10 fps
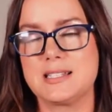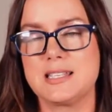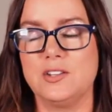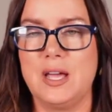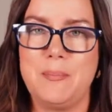
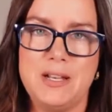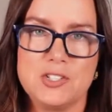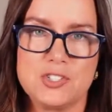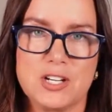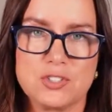skilled up in
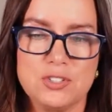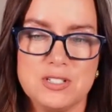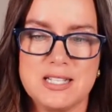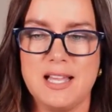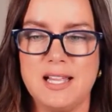instructional
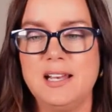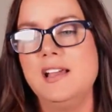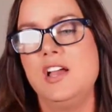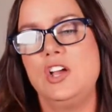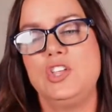design,
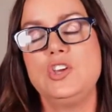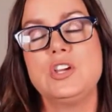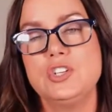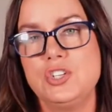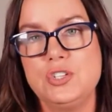you
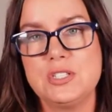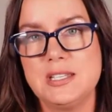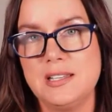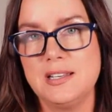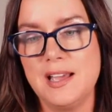can choose
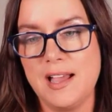an